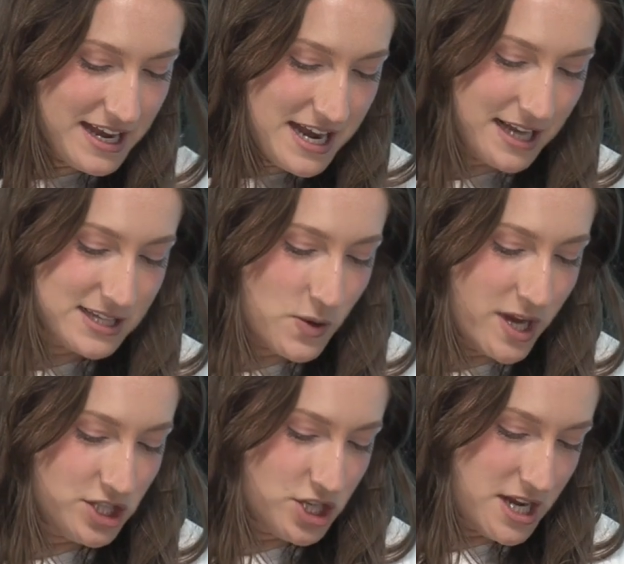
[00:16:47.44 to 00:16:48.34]
Next
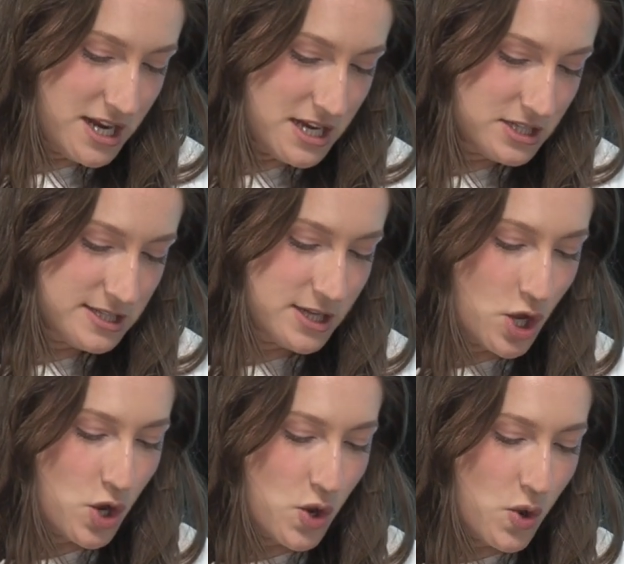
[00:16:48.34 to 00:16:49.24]
question.
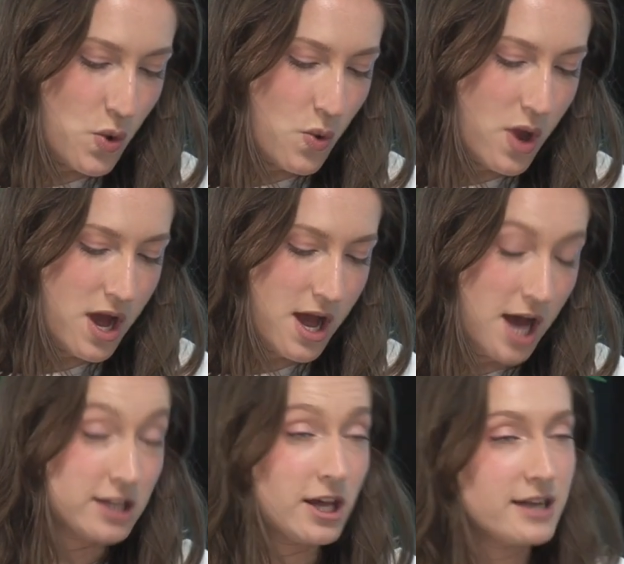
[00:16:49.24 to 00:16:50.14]
So
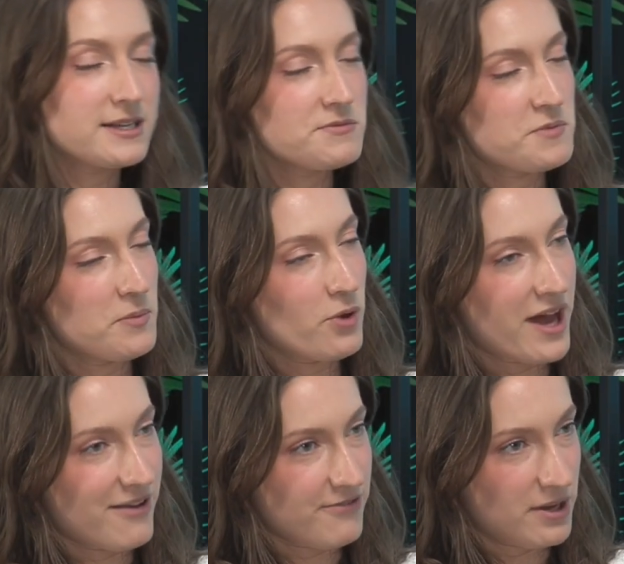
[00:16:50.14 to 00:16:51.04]
a lot of times people
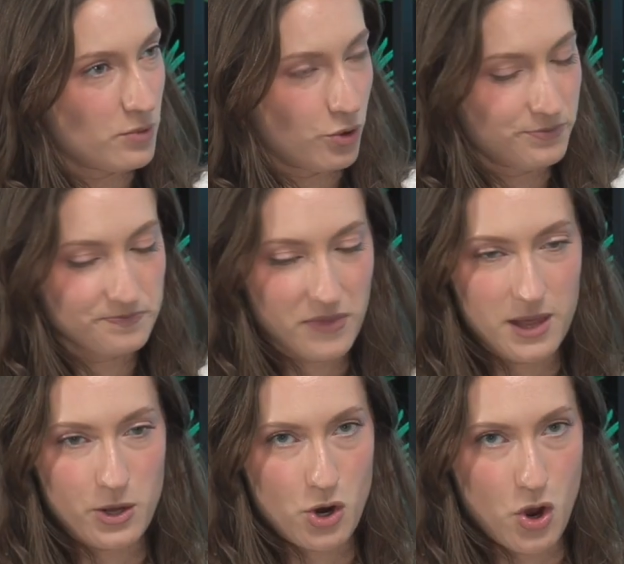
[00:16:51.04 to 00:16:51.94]
have found mold
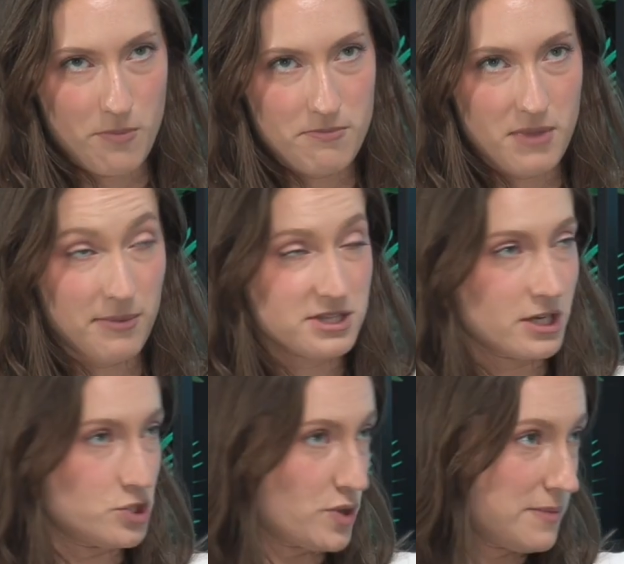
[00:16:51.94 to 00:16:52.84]
in their home. Maybe it's
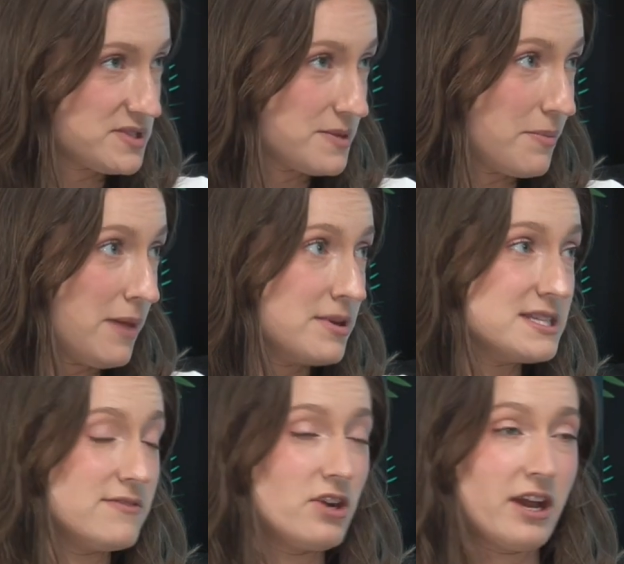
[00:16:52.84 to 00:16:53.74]
on drapes. Maybe
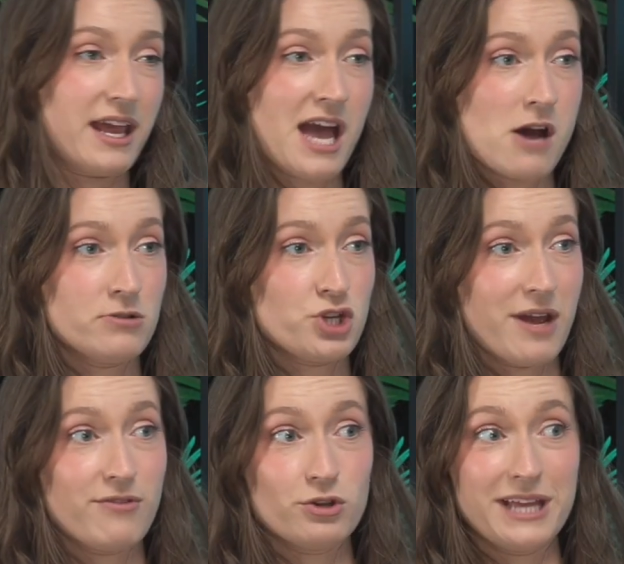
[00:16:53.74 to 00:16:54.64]
it's even on a couch.
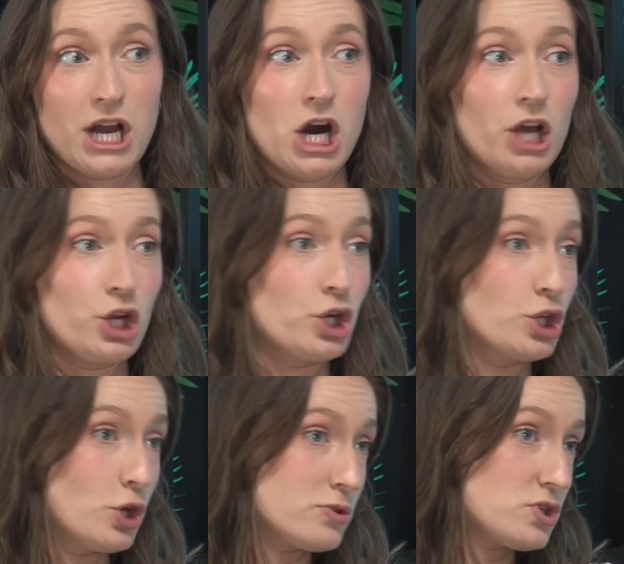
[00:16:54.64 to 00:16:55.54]
I've heard like on
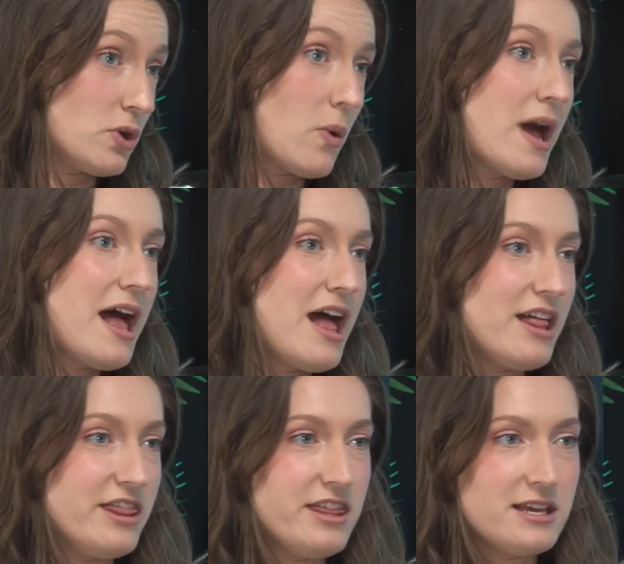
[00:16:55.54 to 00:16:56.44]
clothes. So
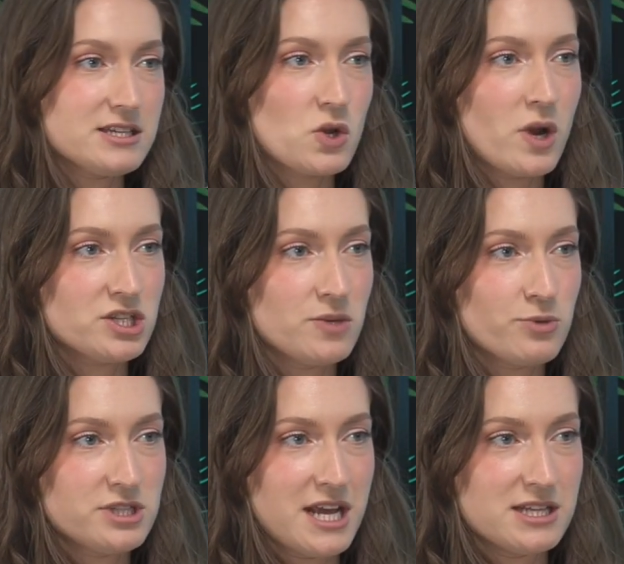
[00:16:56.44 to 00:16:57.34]
this question
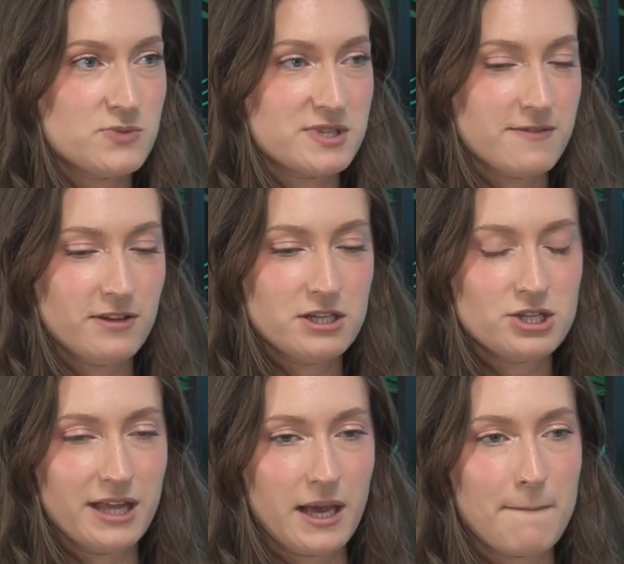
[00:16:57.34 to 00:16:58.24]
pertains specifically
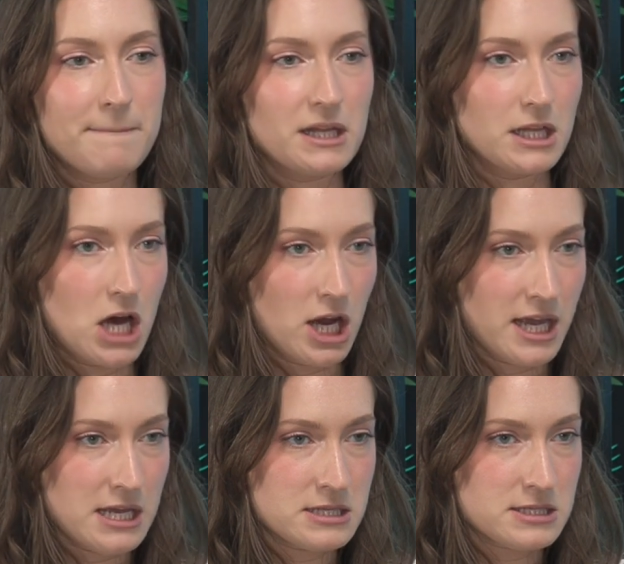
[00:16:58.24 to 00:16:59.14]
to like
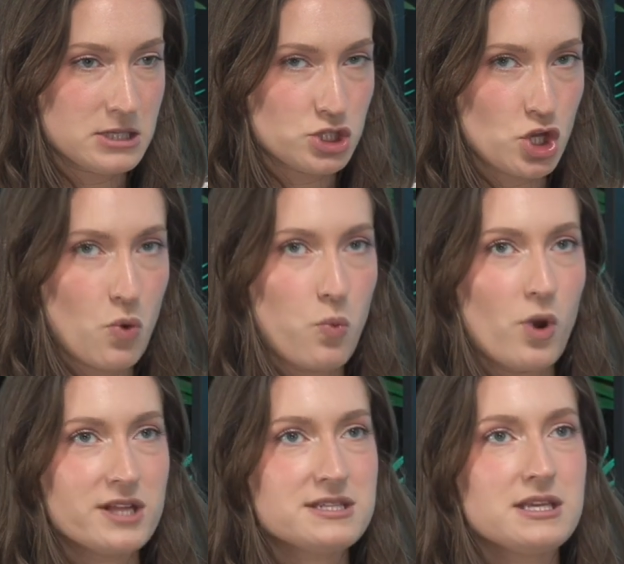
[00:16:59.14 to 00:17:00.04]
belongings. So
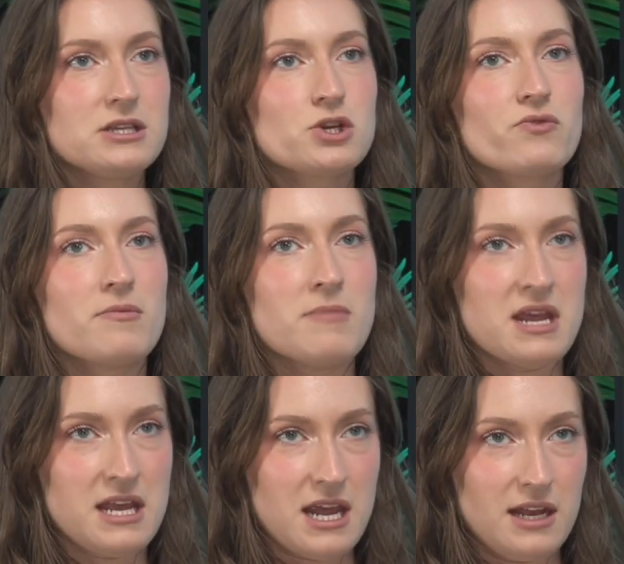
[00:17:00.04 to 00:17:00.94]
once things are
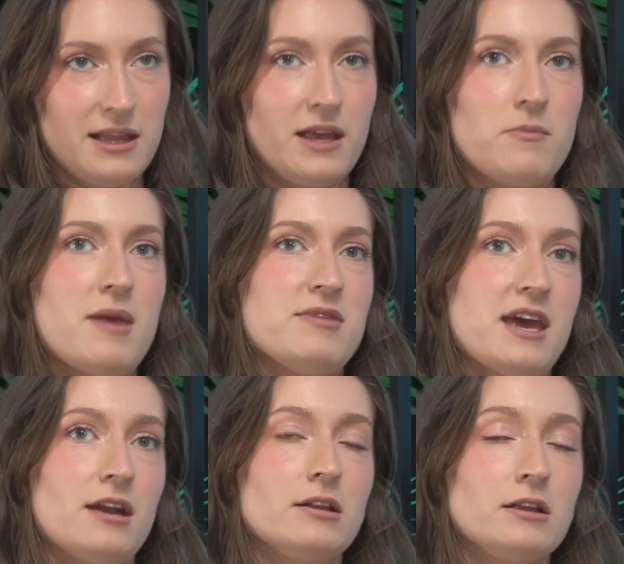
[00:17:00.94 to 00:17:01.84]
remediated, like maybe they
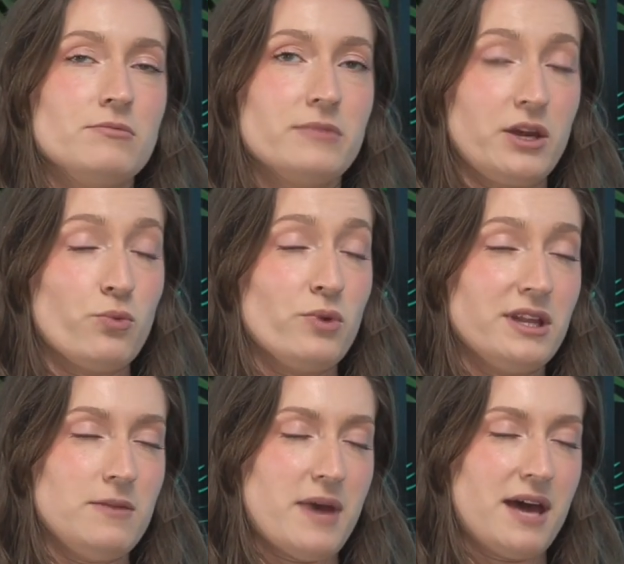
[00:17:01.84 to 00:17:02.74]
had a like
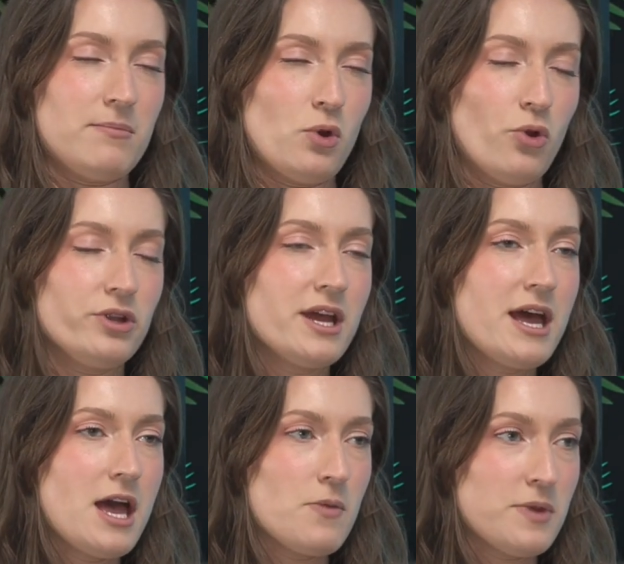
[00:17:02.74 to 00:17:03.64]
really bad mold,
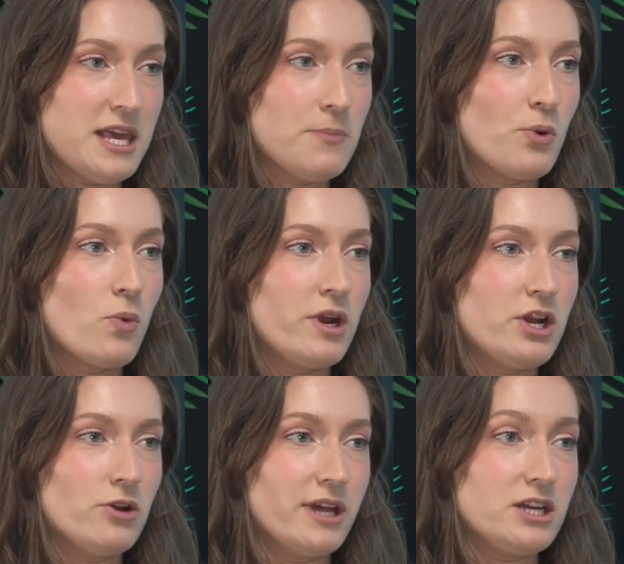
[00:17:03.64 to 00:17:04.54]
people want to
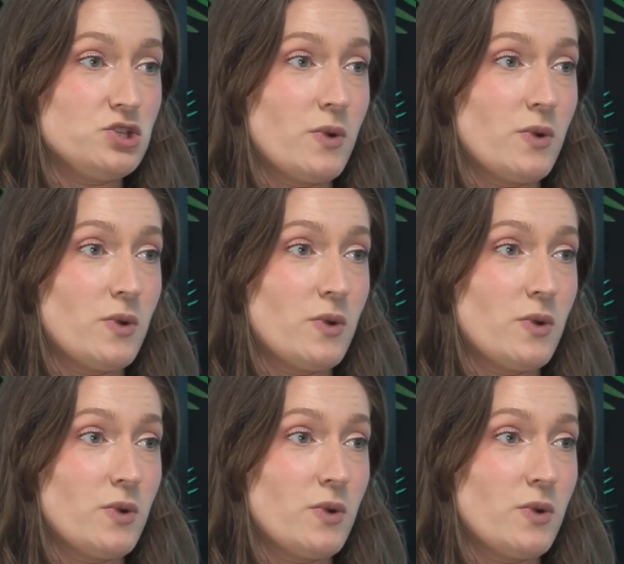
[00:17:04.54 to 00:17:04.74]
know like,